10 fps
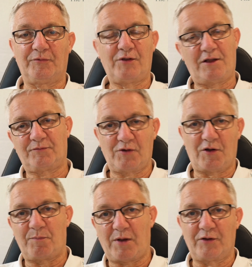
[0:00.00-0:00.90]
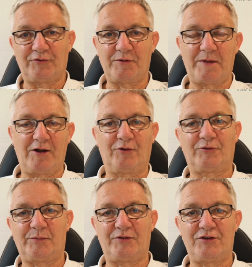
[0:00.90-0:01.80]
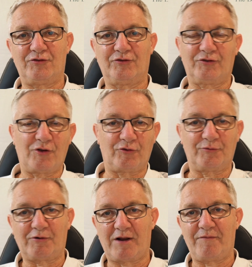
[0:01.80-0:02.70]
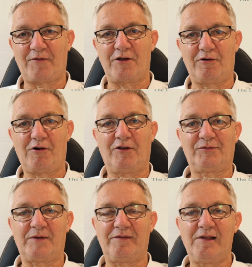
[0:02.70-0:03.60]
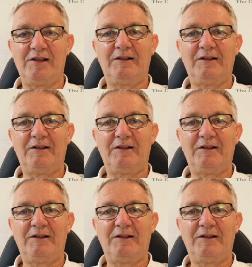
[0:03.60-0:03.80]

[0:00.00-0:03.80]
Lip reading: So I posed them in lots of positions, got some great photographs with,